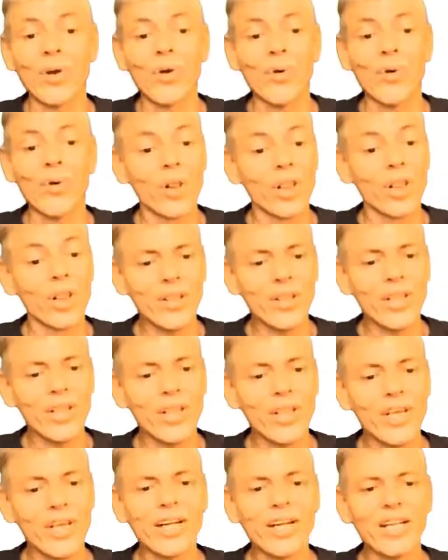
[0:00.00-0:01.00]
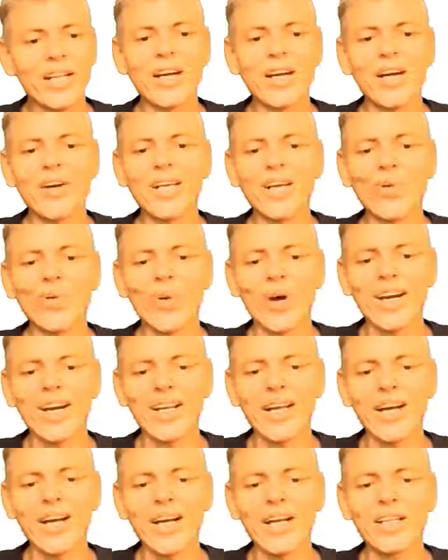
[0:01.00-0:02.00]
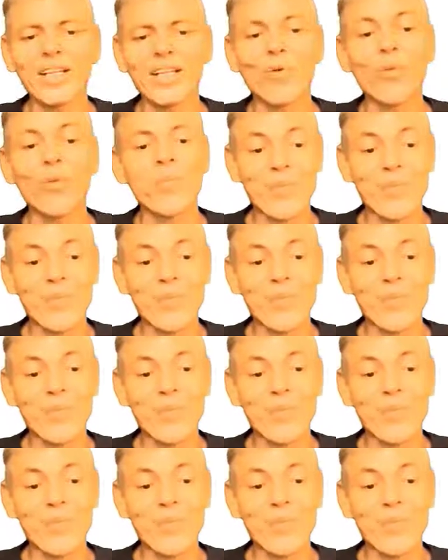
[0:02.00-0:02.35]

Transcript: Although the edit can only take one character,